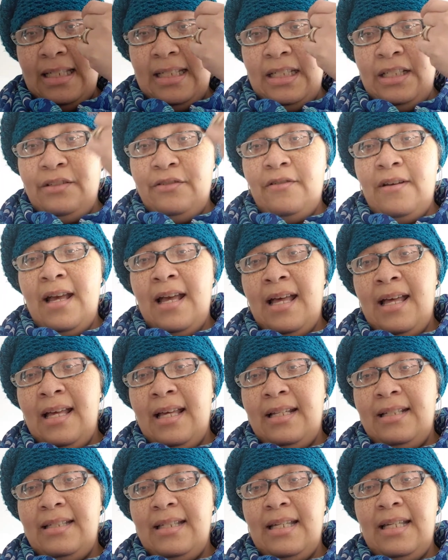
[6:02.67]
in your eye
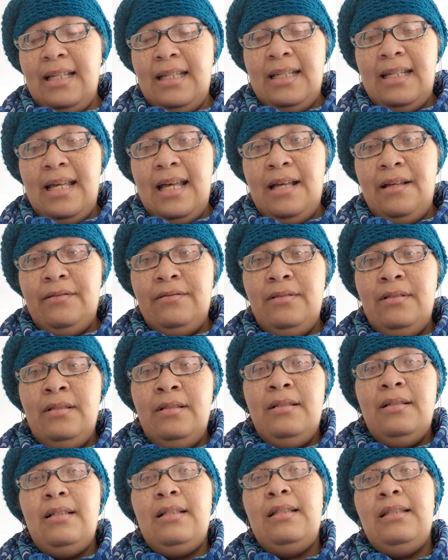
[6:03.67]
and take it
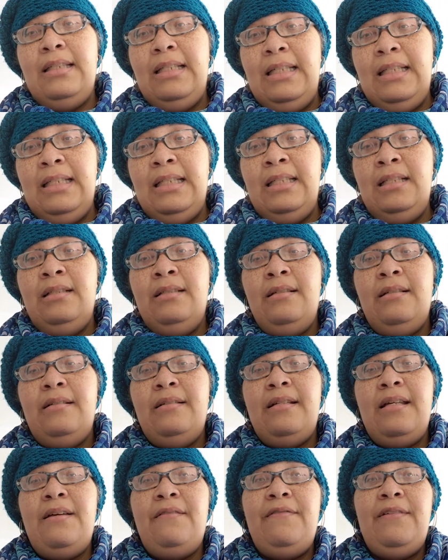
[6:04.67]
out, clean it
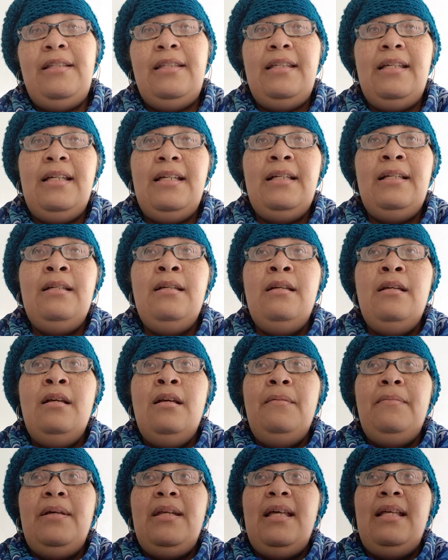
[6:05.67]
and everything.
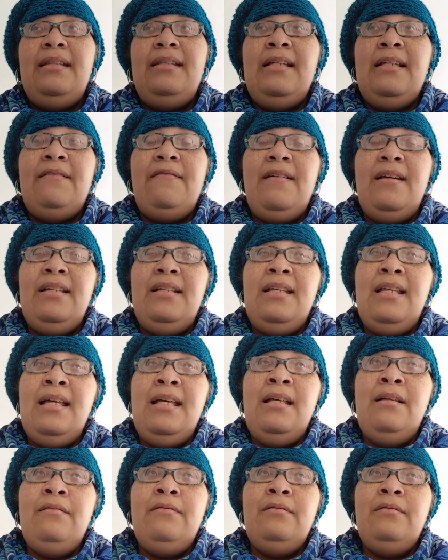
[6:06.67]
But I think right
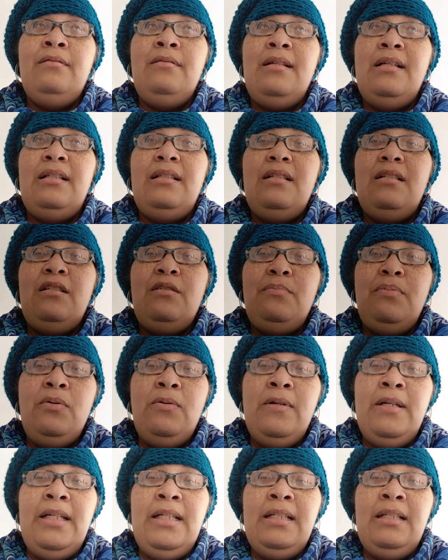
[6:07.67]
now, at this
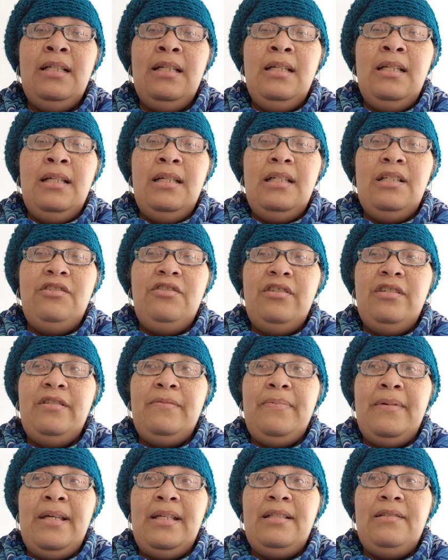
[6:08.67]
point, it's
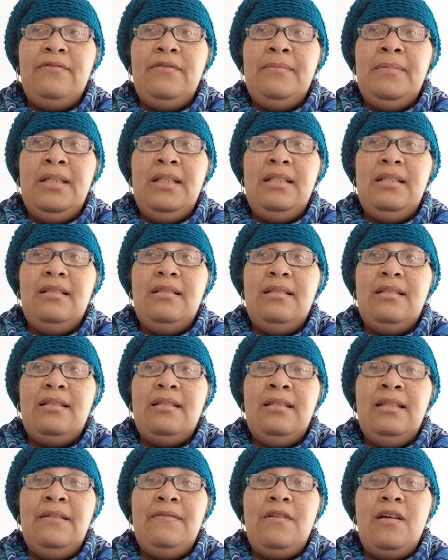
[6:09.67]
just best for me to just
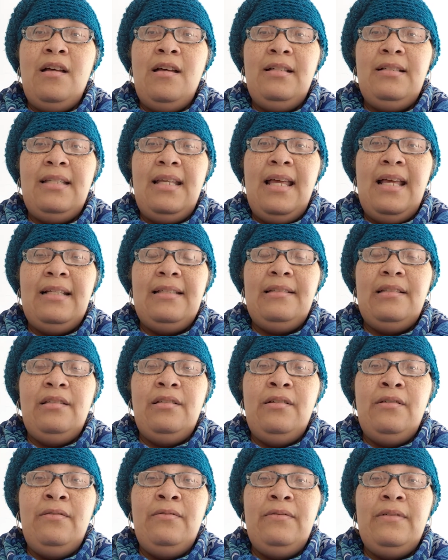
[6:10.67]
leave contacts
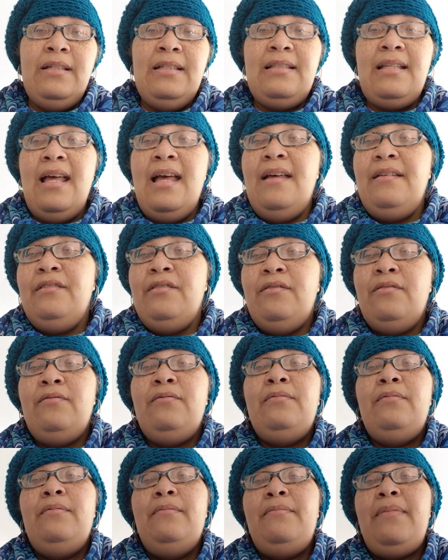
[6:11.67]
alone. Because I
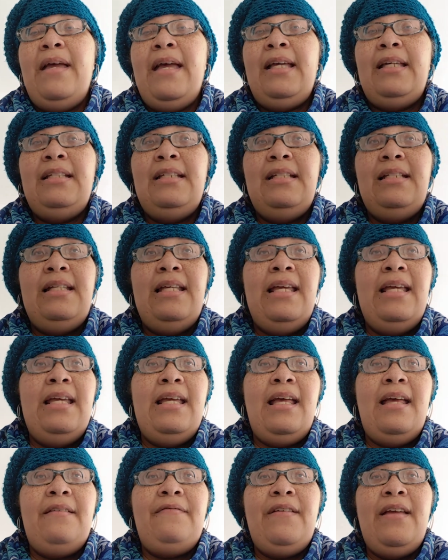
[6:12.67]
know back in the day,
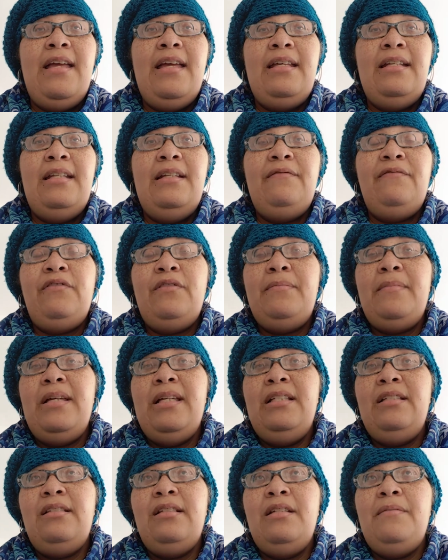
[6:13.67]
I've had
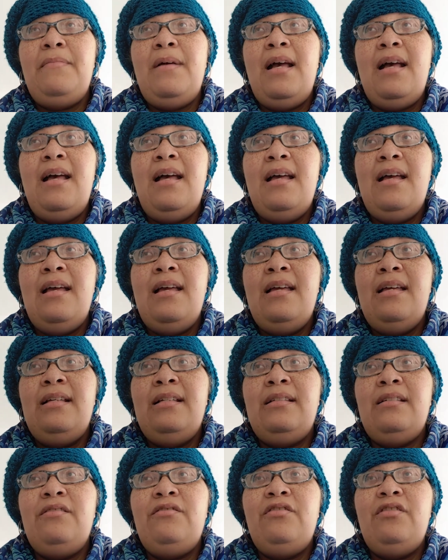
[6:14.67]
inflammation in my eye
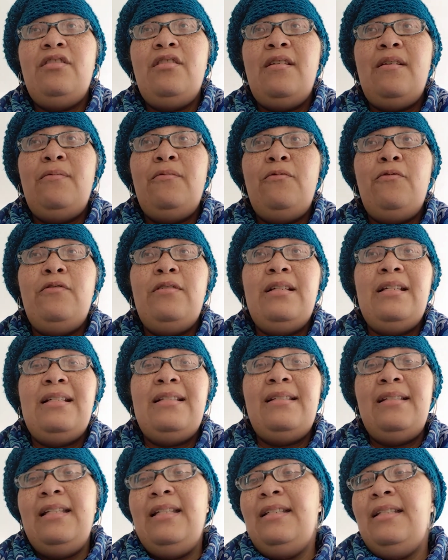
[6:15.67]
because, I wore the
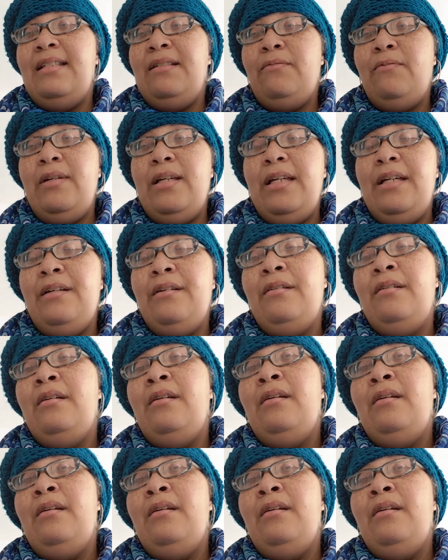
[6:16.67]
extended wear.